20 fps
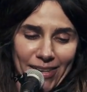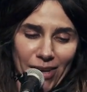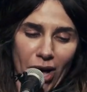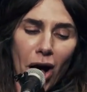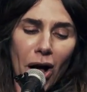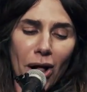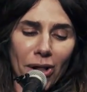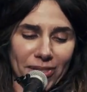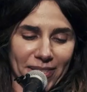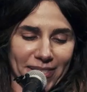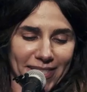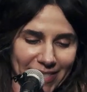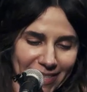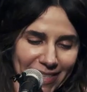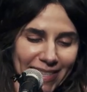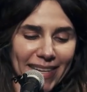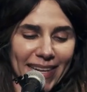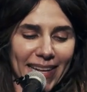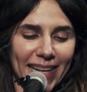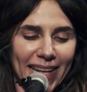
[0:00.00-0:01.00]
halt,
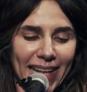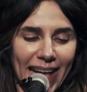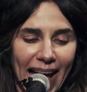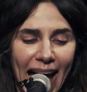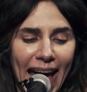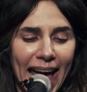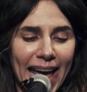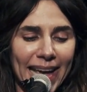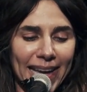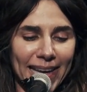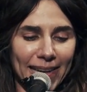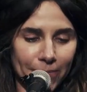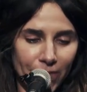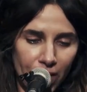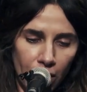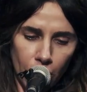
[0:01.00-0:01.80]
hey.